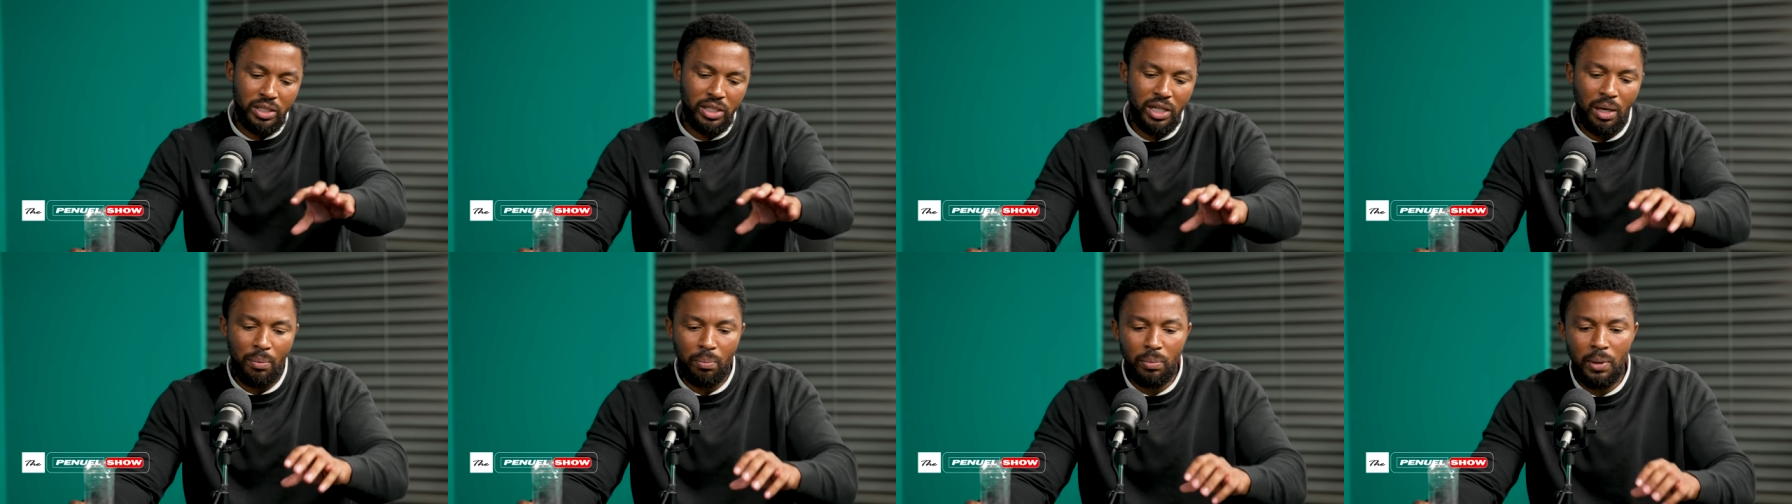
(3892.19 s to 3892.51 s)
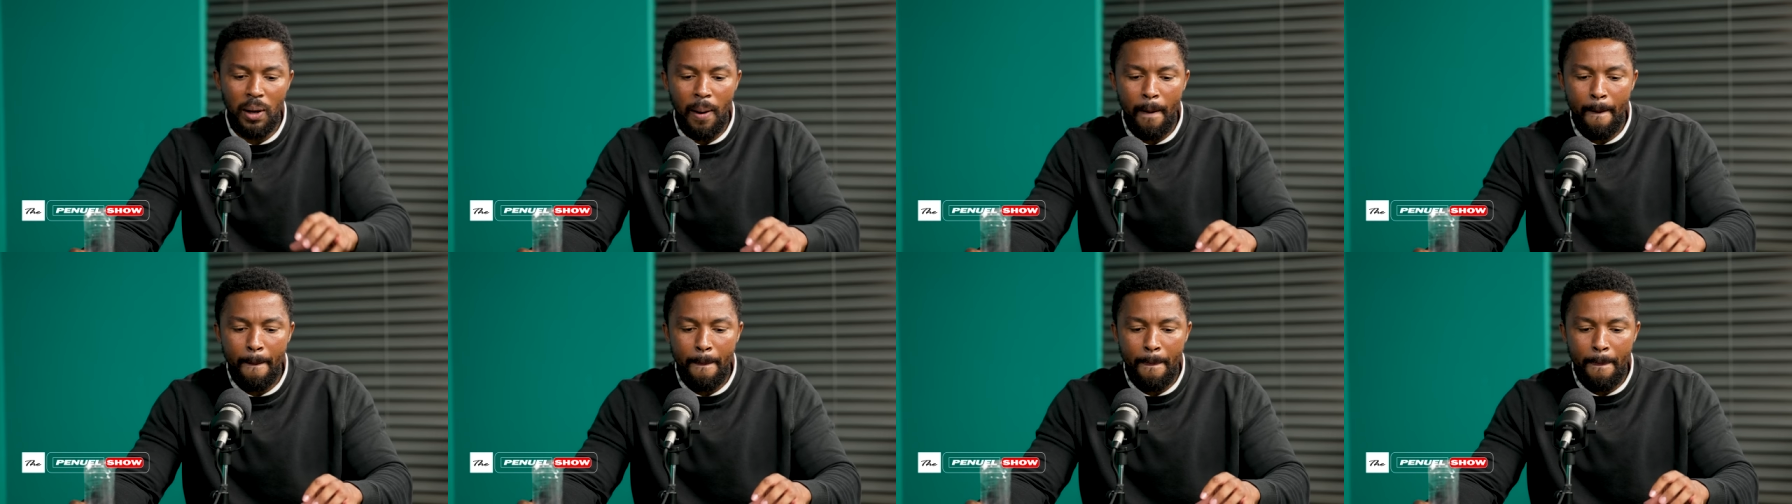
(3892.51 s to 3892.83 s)
Sharp.
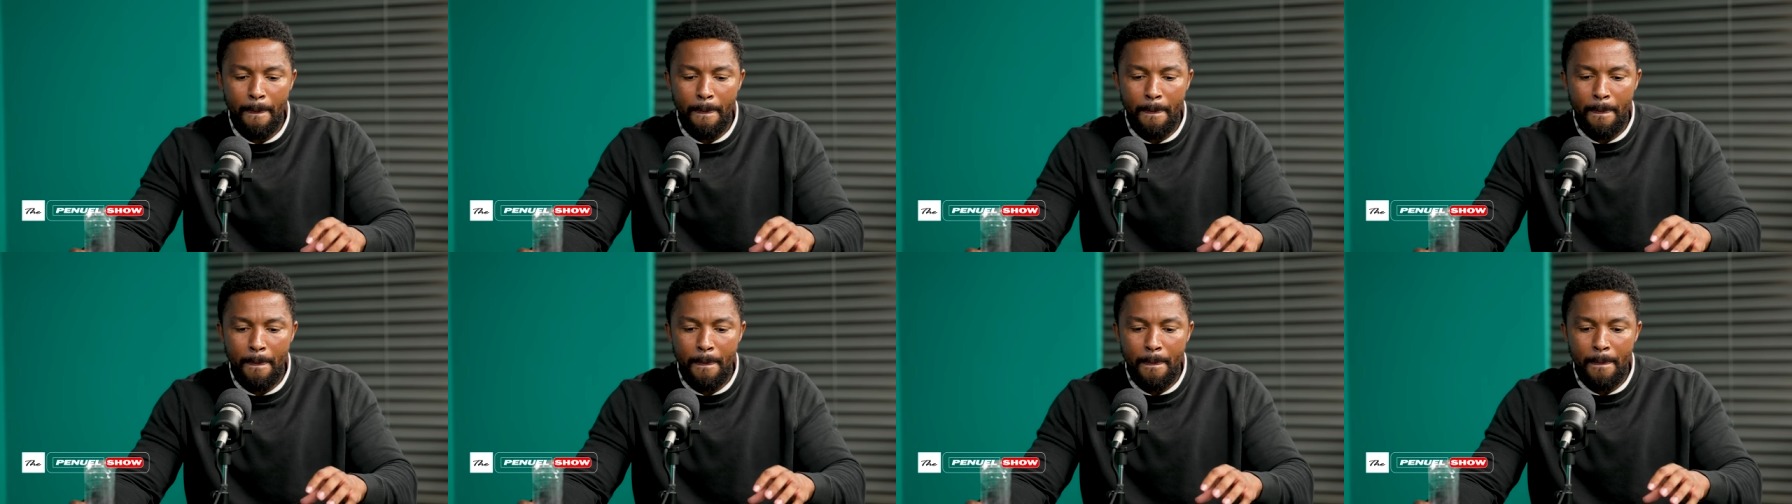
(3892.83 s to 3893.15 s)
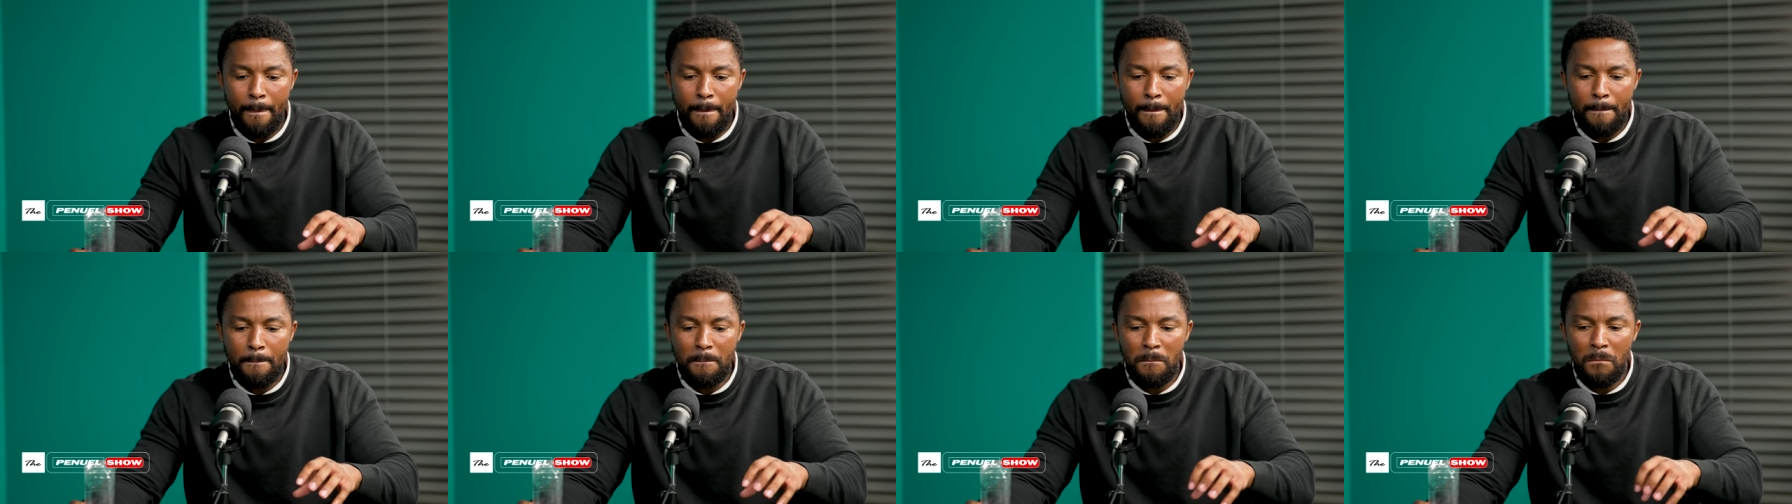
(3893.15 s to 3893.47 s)

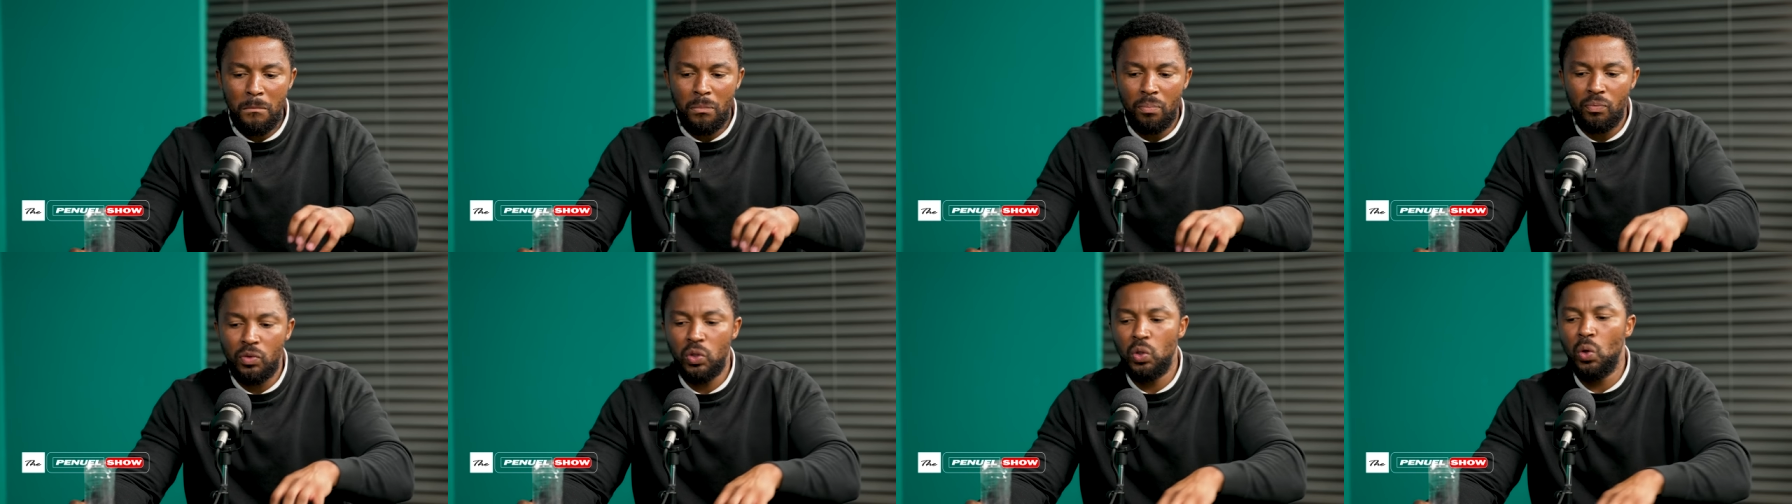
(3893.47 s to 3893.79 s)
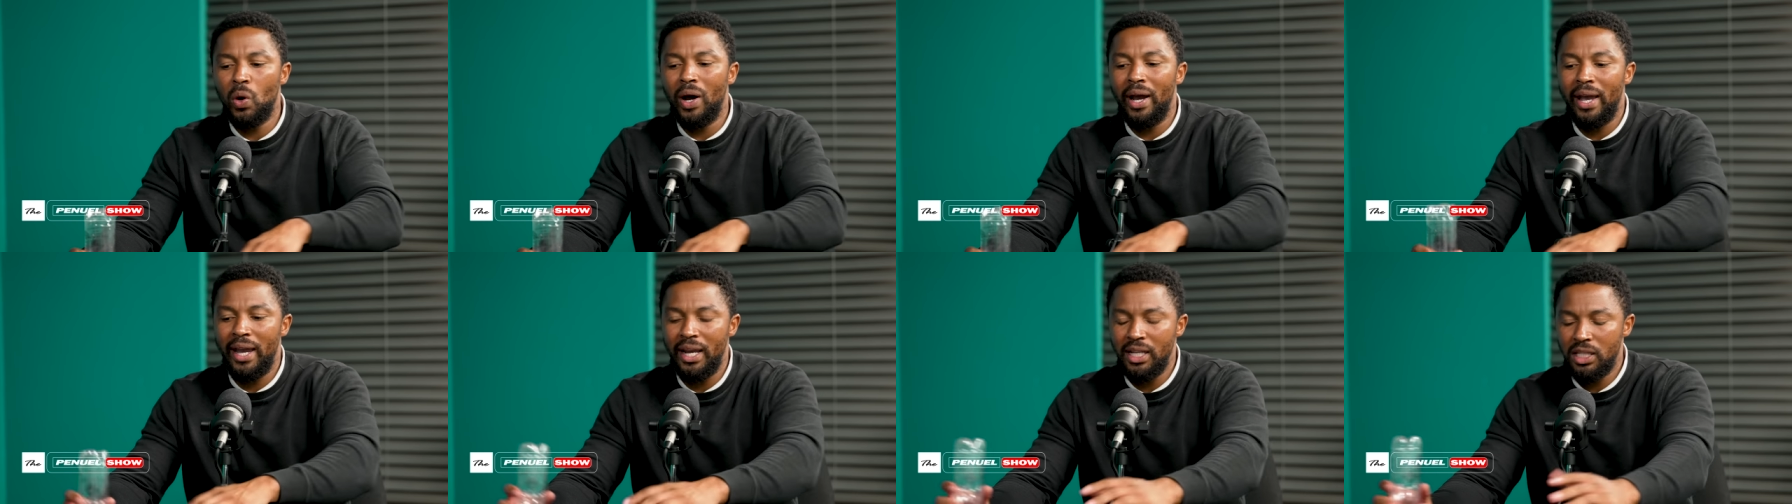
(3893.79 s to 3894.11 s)

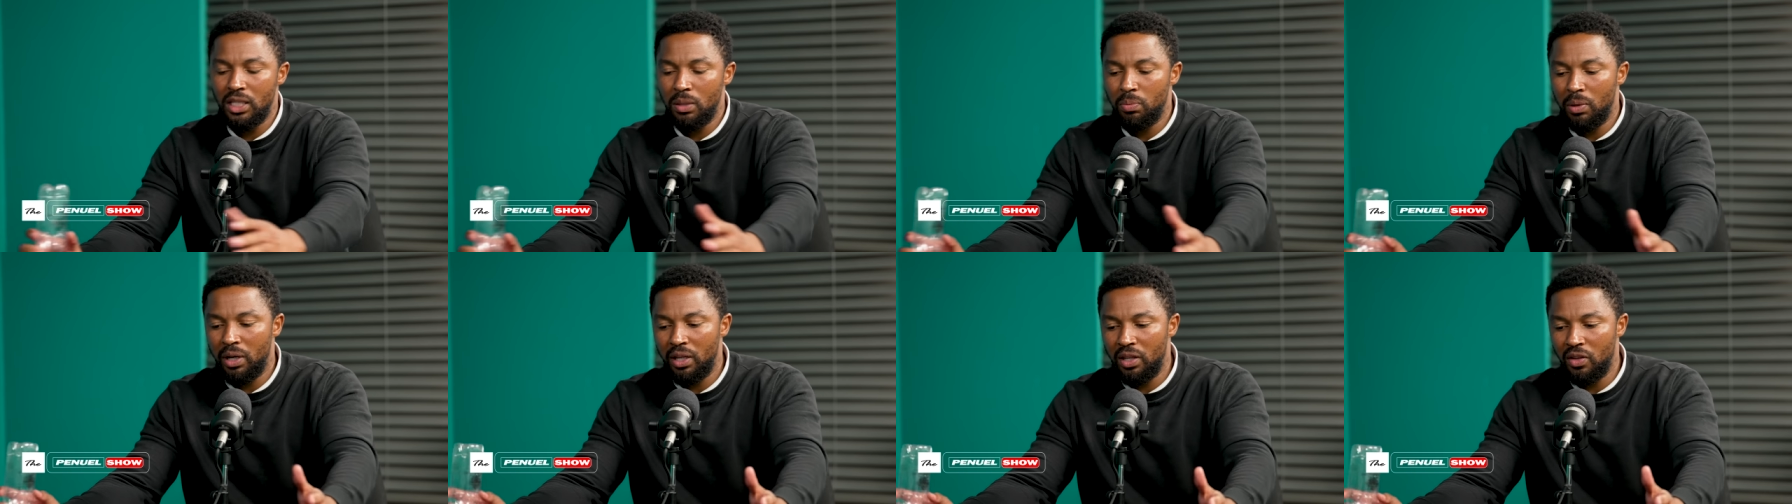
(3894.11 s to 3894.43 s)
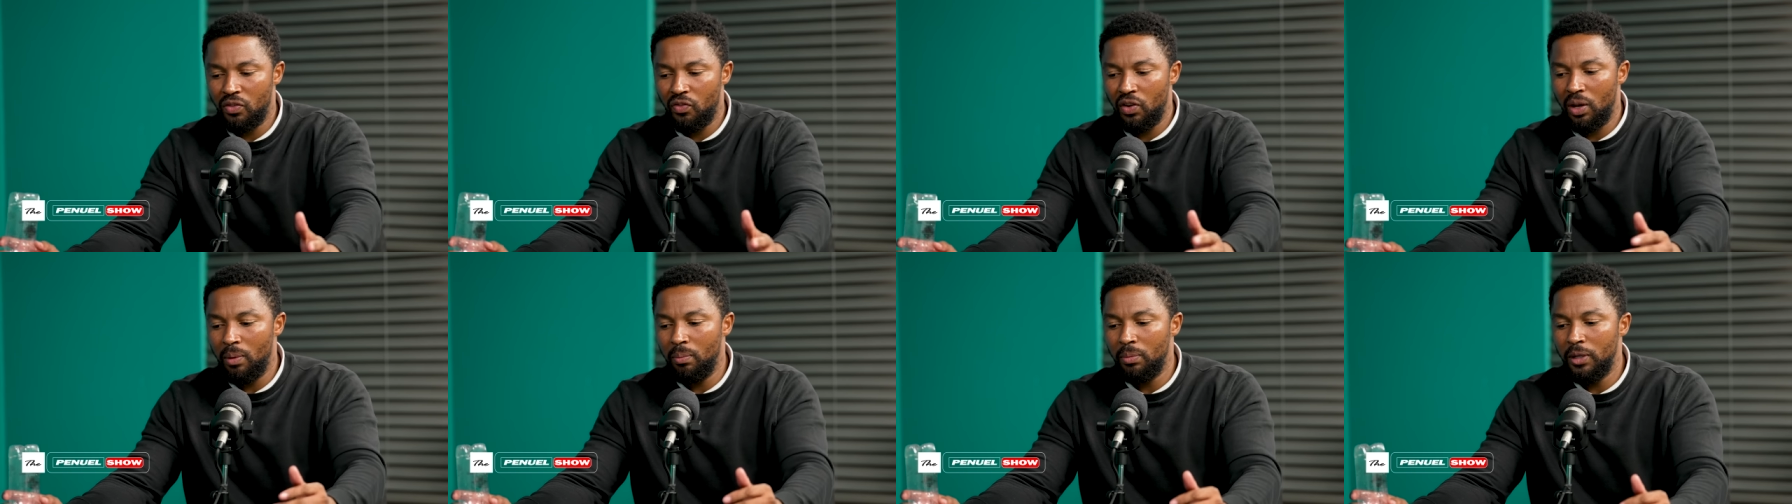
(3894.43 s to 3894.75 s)
You are hated by
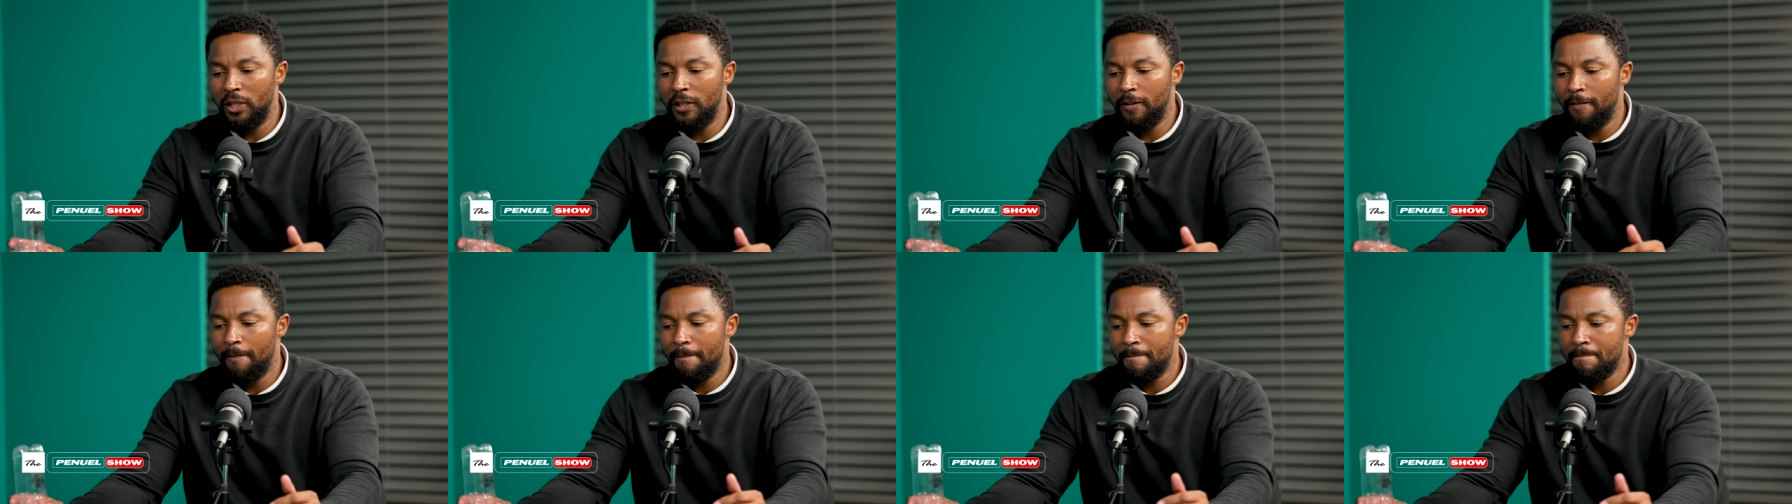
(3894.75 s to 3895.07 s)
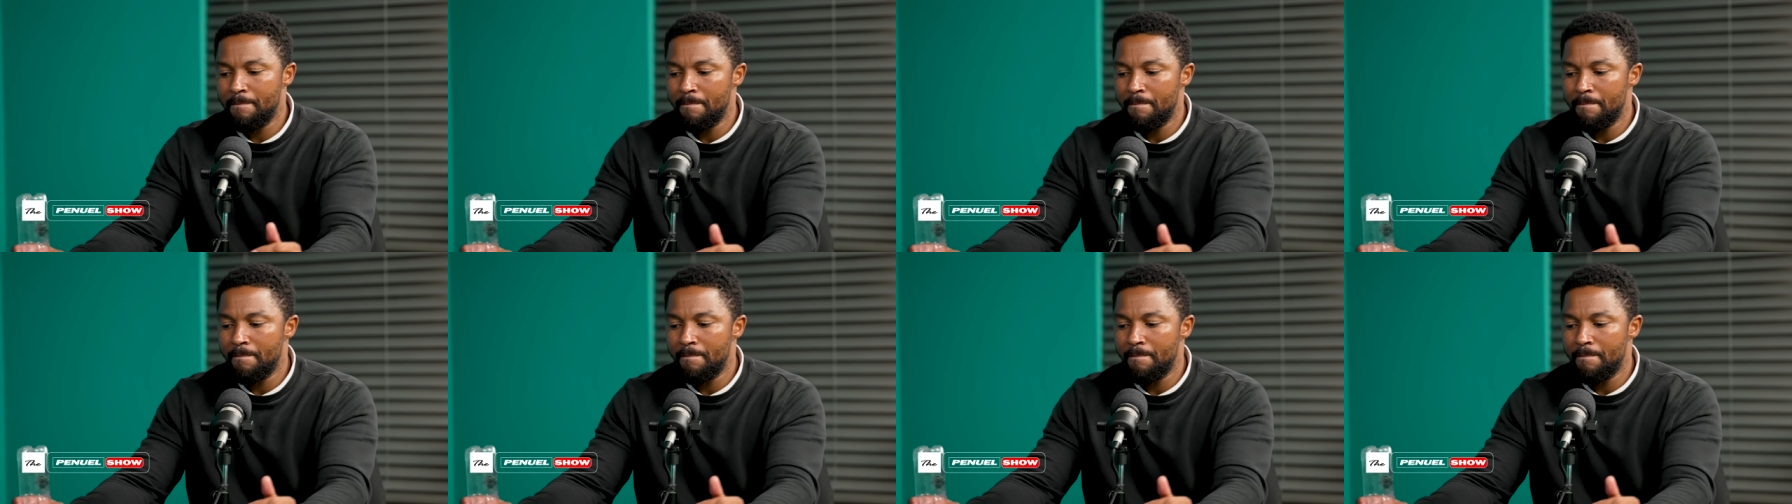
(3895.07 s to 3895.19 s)
the family.